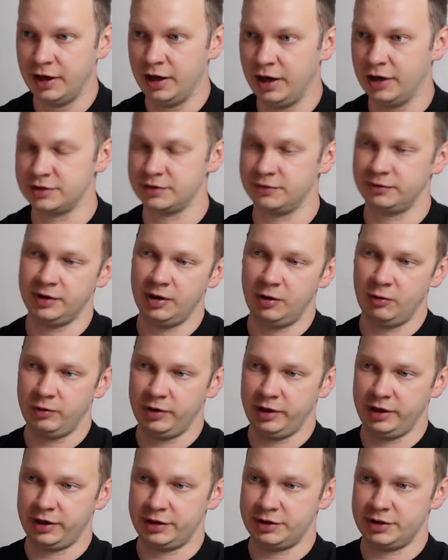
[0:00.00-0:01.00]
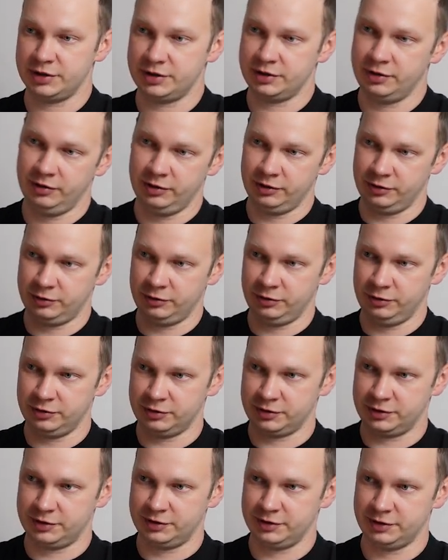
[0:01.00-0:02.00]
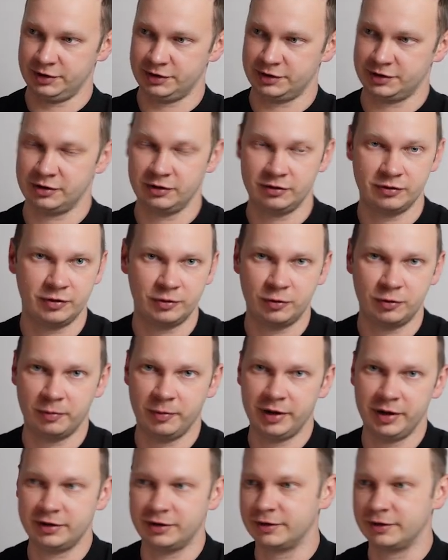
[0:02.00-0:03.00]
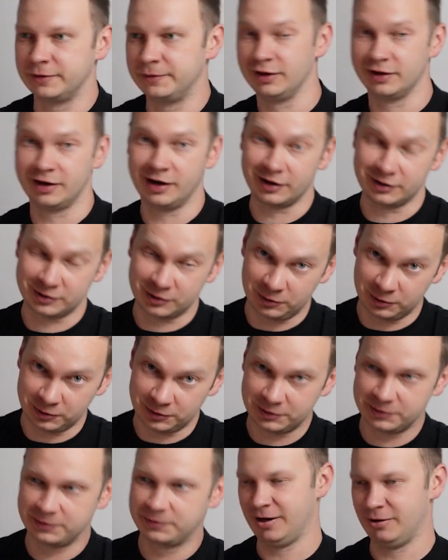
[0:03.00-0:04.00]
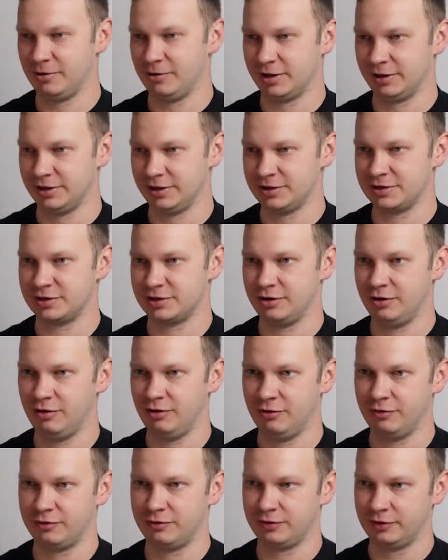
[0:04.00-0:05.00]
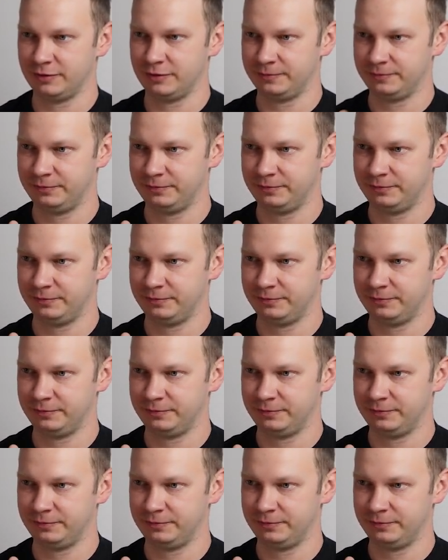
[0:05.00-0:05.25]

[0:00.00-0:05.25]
As of now, we are just going to use this configure method and hardcode our list of